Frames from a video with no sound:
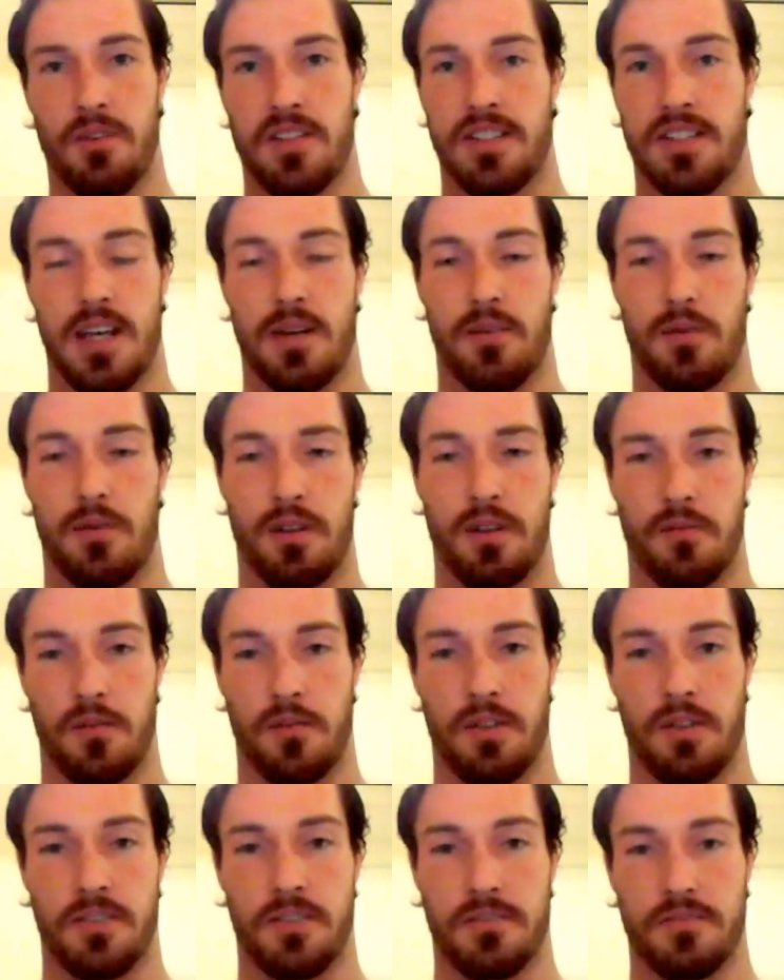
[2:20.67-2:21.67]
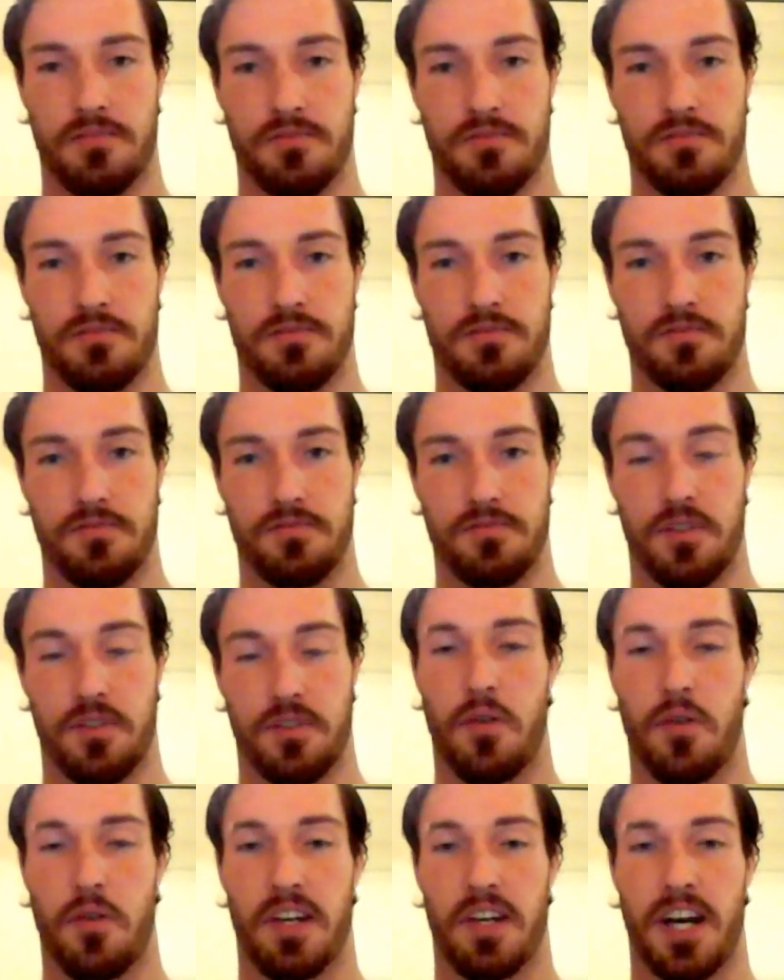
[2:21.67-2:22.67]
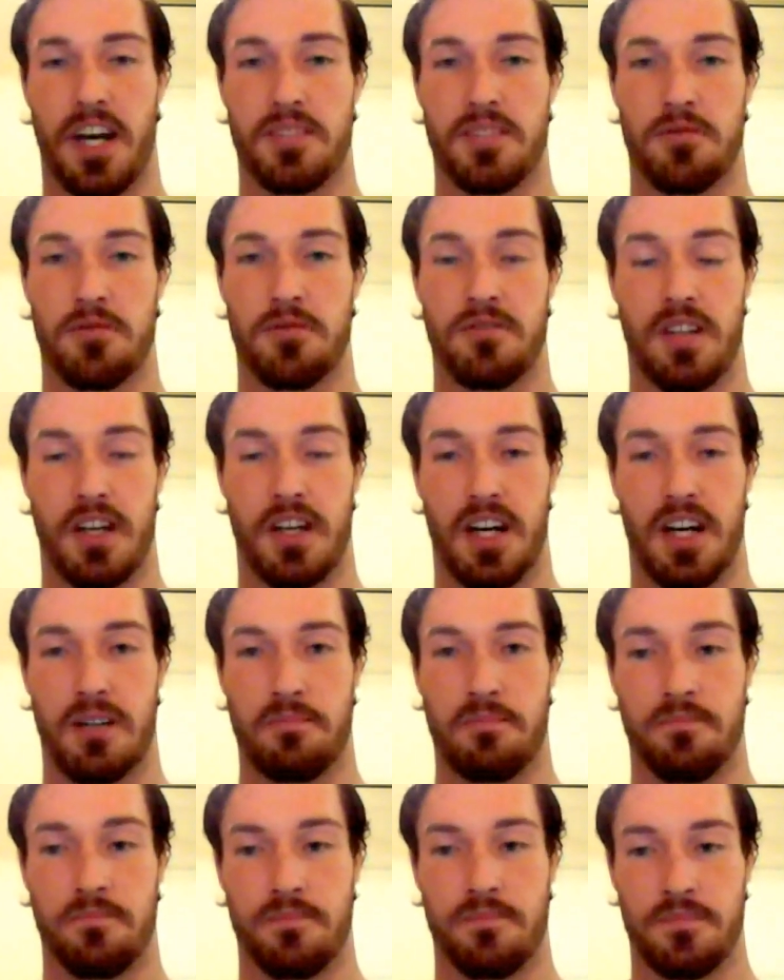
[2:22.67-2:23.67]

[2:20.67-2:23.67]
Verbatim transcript: uh, I wouldn't say we're we're very recognizable.